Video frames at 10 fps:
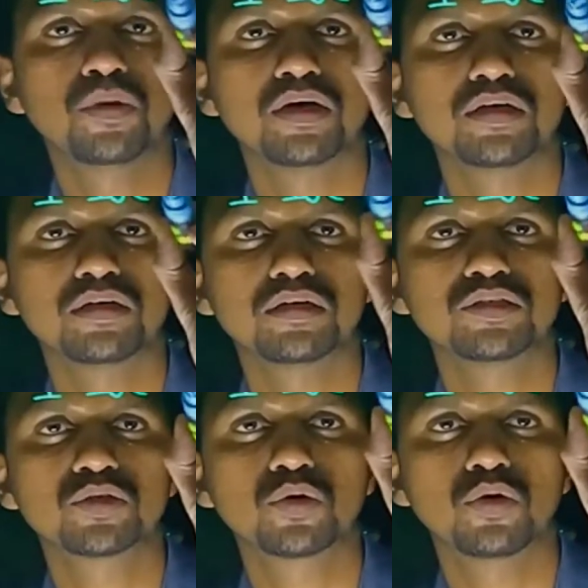
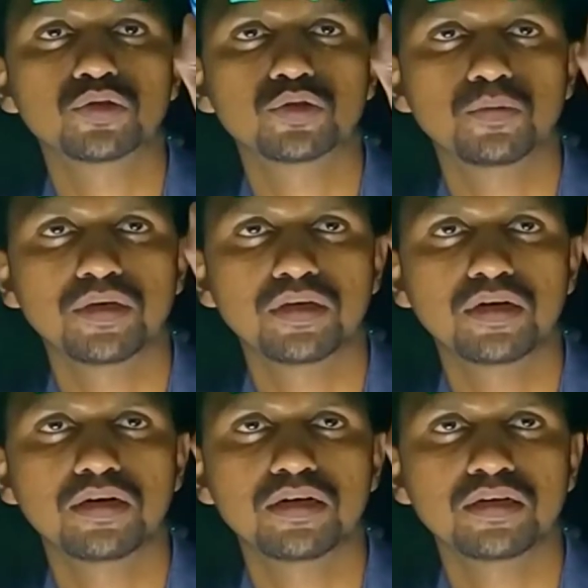minus cos
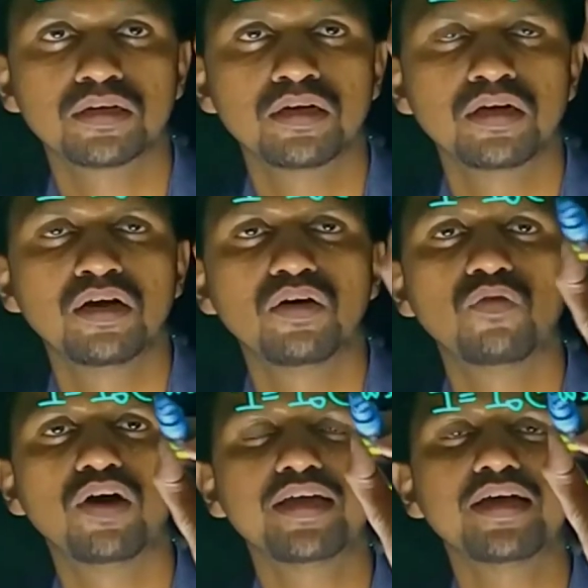omega t.
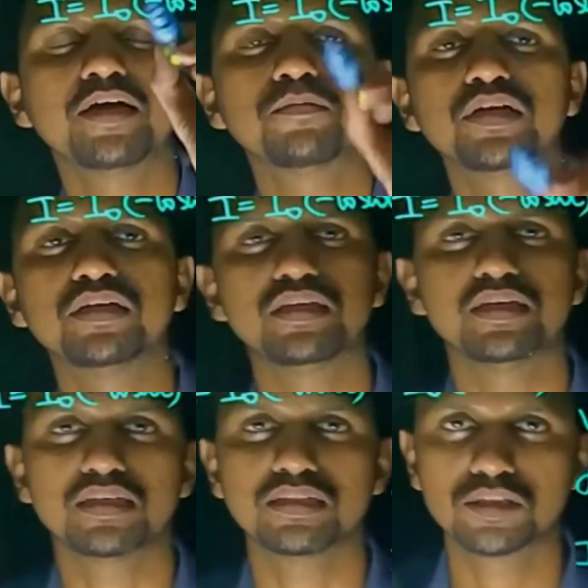Why I am
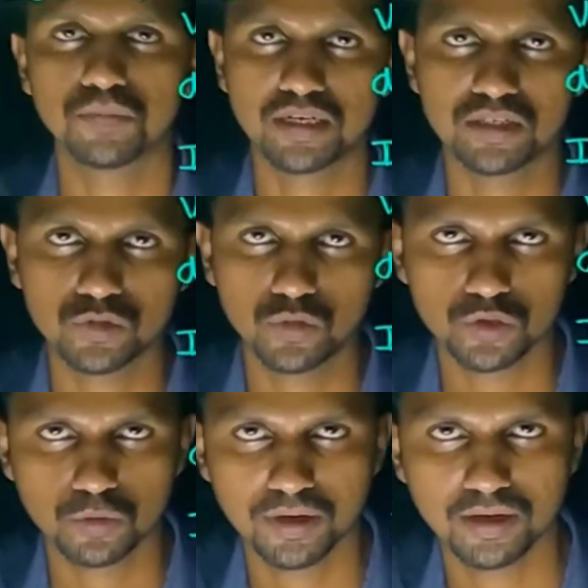retaining this minus
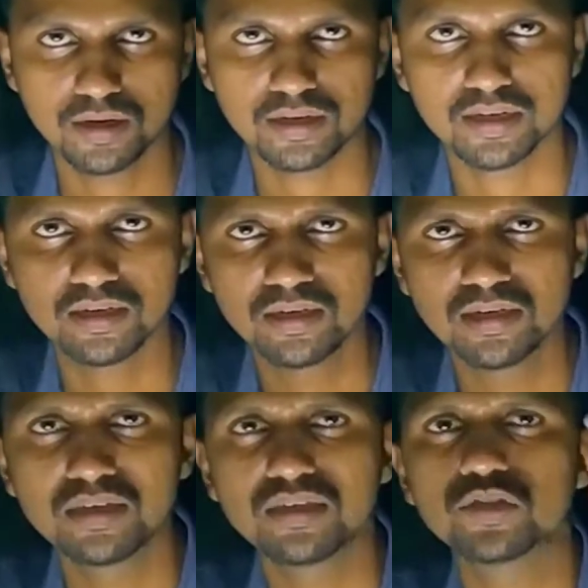cos omega t?
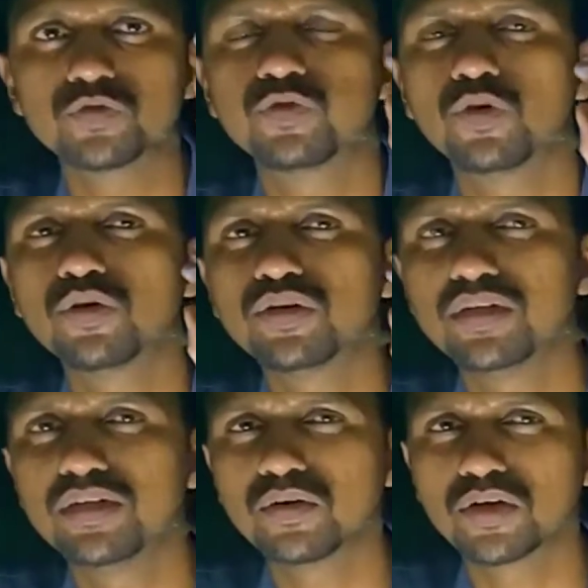It's for
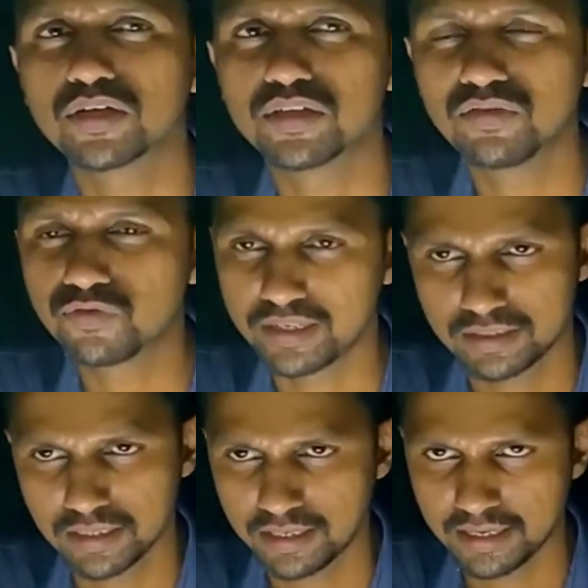drawing the
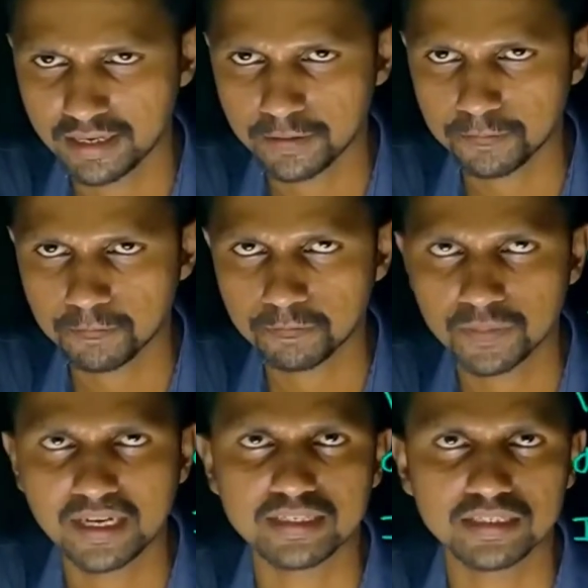phasor diagram.
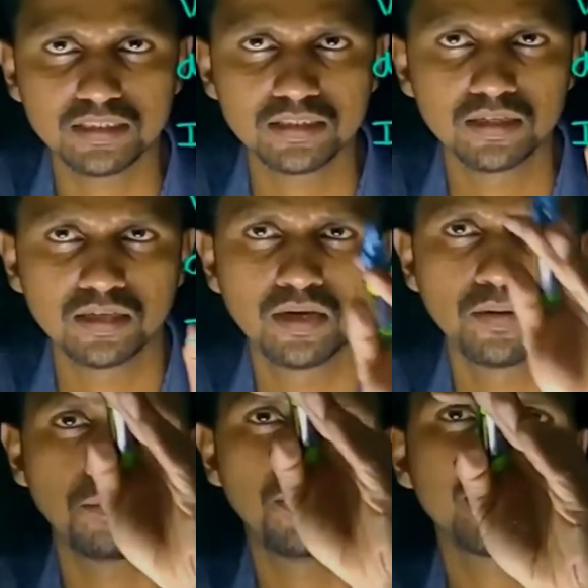That is,
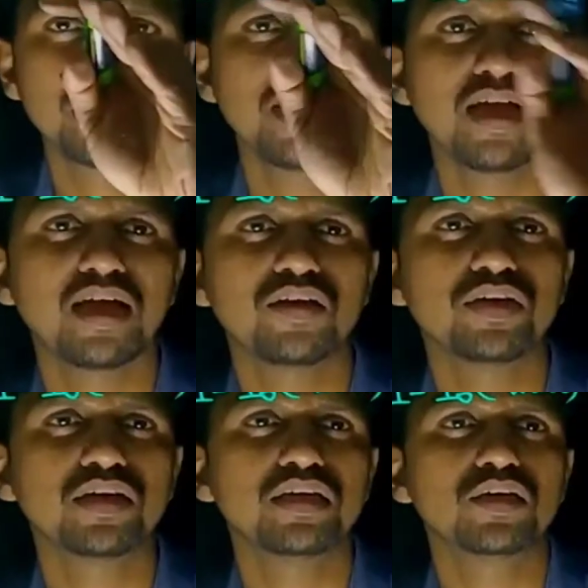by
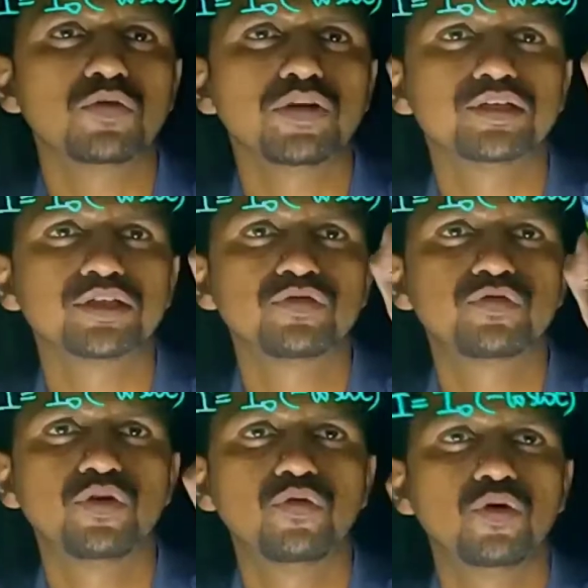having an equation
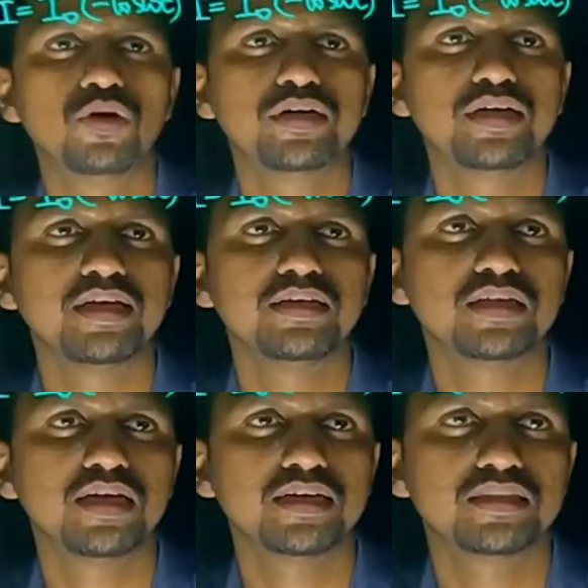for
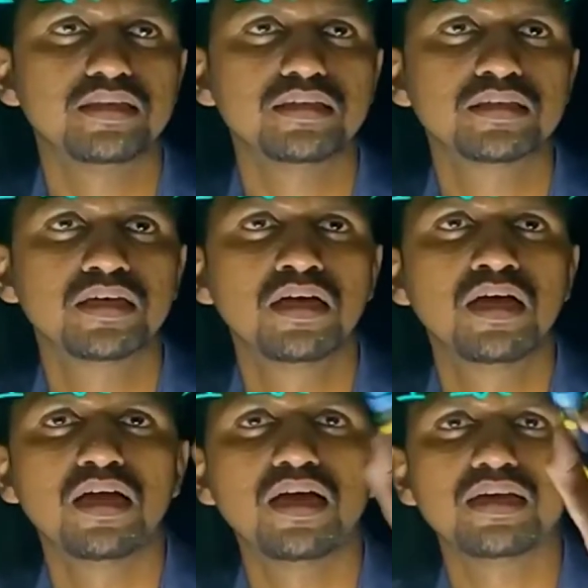voltage like this
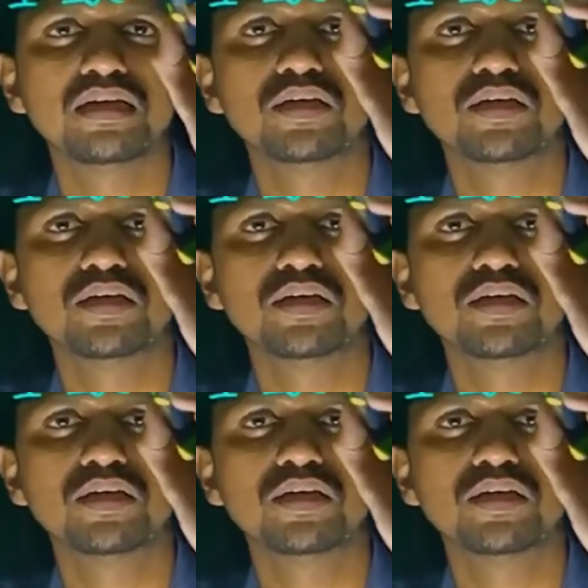and